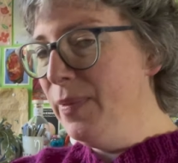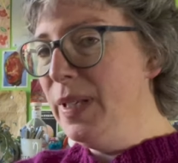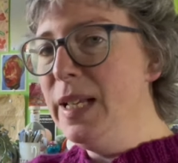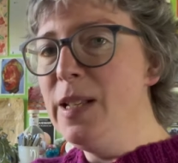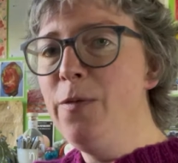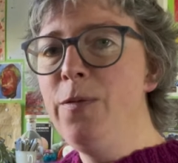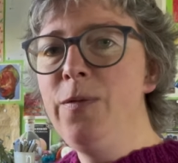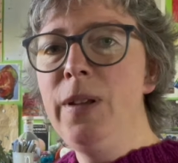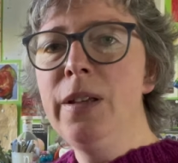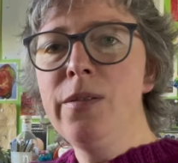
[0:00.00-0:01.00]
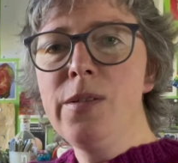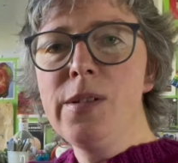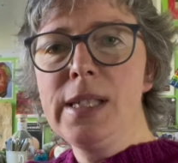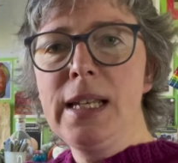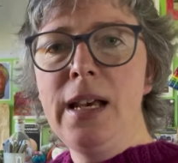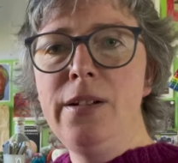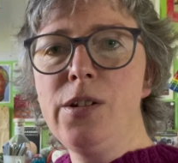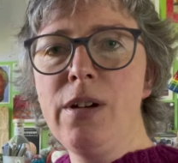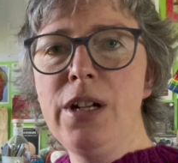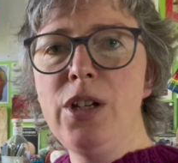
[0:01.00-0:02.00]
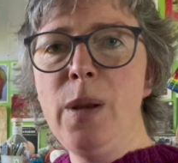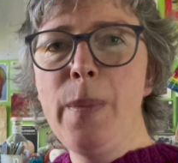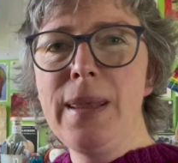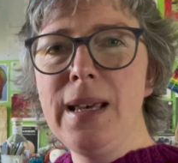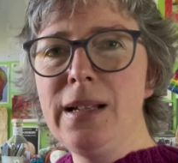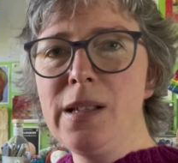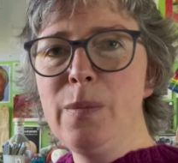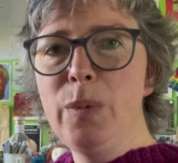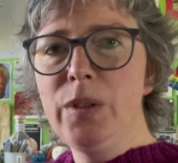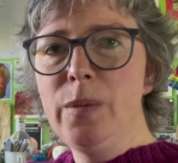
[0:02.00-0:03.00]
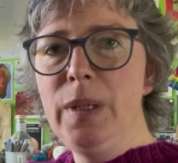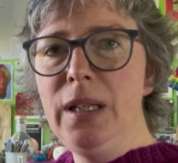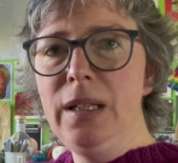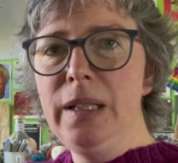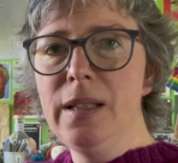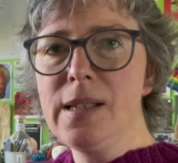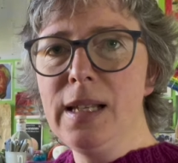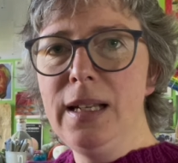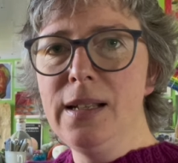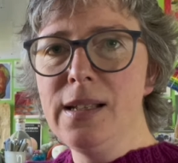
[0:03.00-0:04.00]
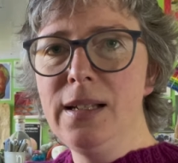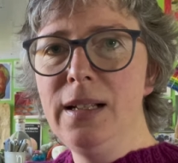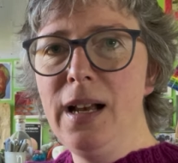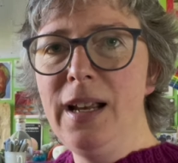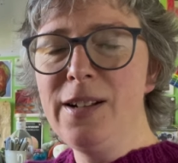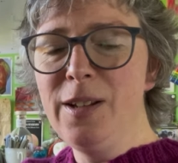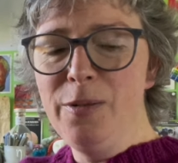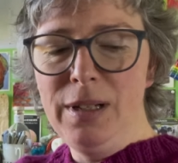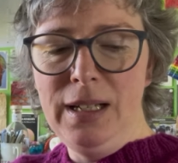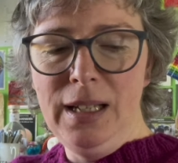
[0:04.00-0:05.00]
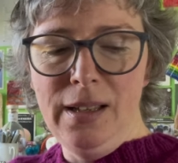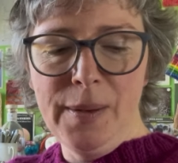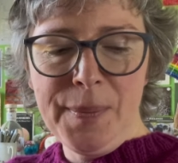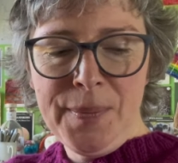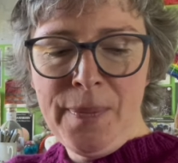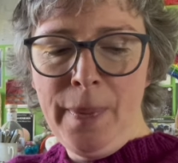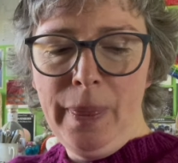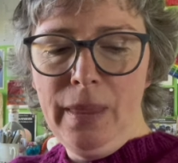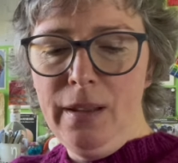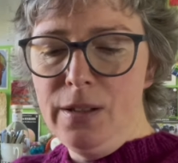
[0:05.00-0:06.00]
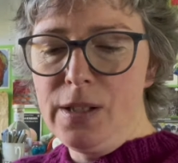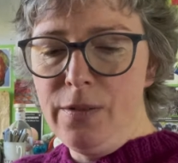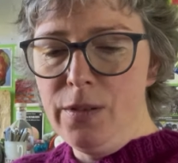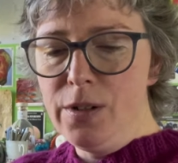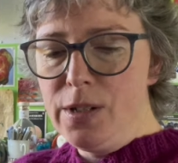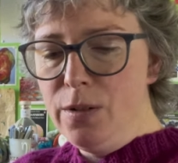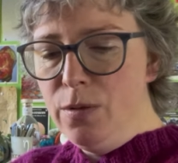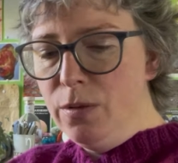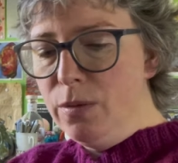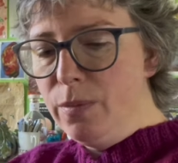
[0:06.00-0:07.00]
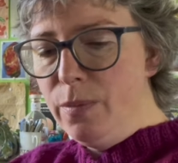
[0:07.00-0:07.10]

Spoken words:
It feels kind of scratchy, but that doesn't bother me in the slightest. I actually quite like it because there's no.